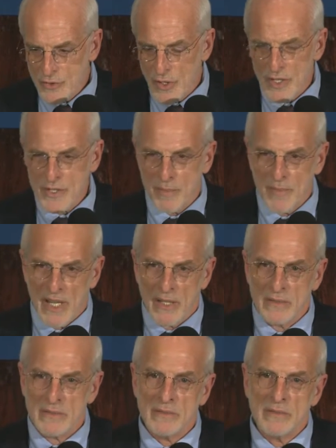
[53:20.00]
talks
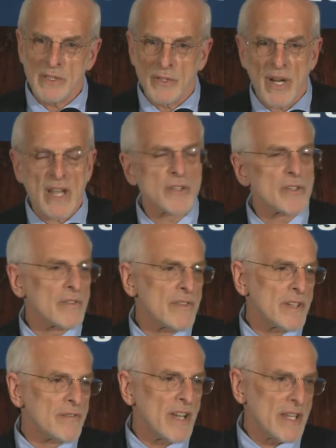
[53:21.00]
about the grandeur of
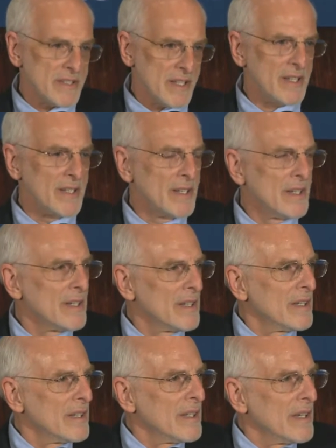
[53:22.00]
the event
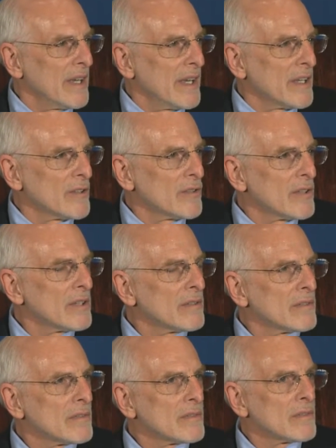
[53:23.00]
and
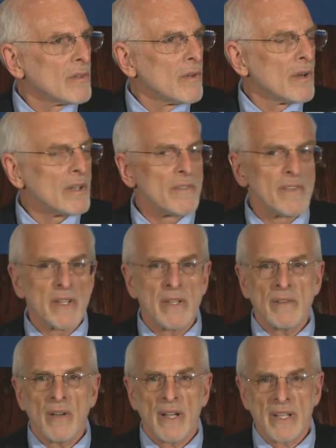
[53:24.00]
all of
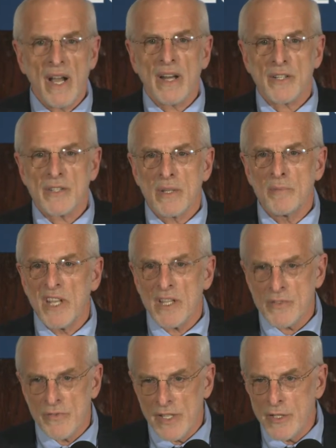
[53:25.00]
the iconic
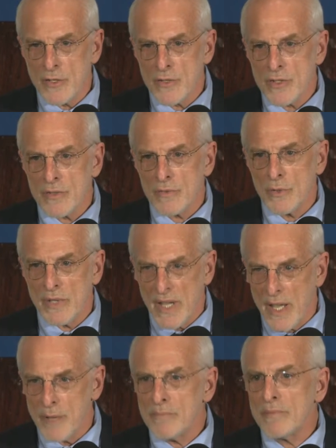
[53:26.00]
CBS figures who
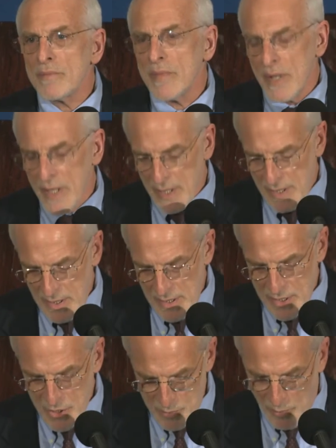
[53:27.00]
came
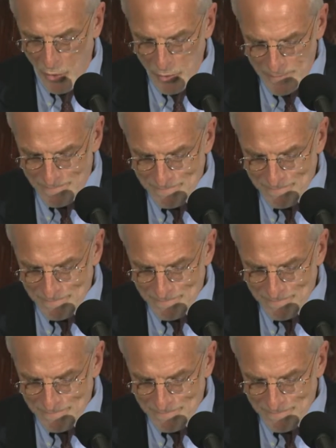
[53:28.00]
and spoke,